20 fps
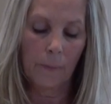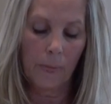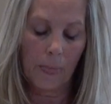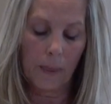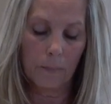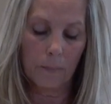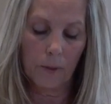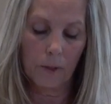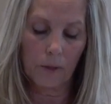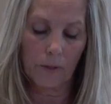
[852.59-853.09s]

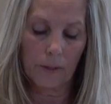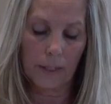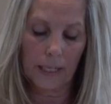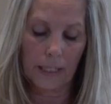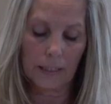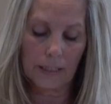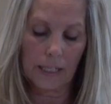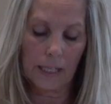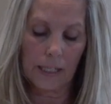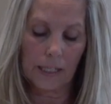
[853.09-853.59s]
and put on
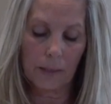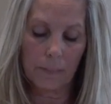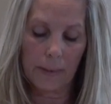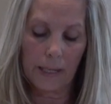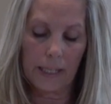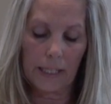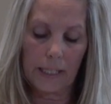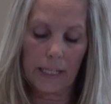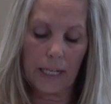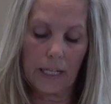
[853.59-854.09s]
anxiety
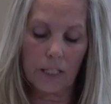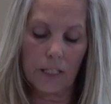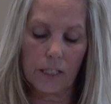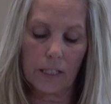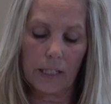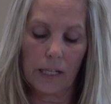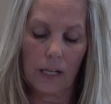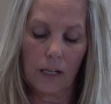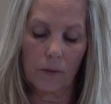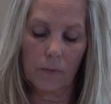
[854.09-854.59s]
medication
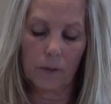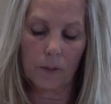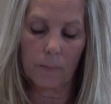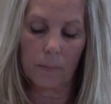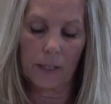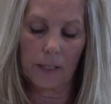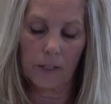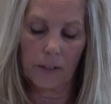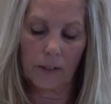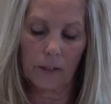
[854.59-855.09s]
to help with
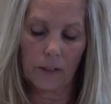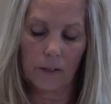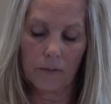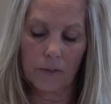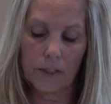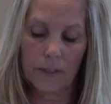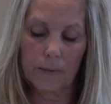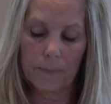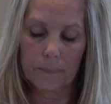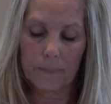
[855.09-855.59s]
my
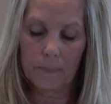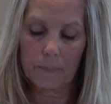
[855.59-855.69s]
nerves.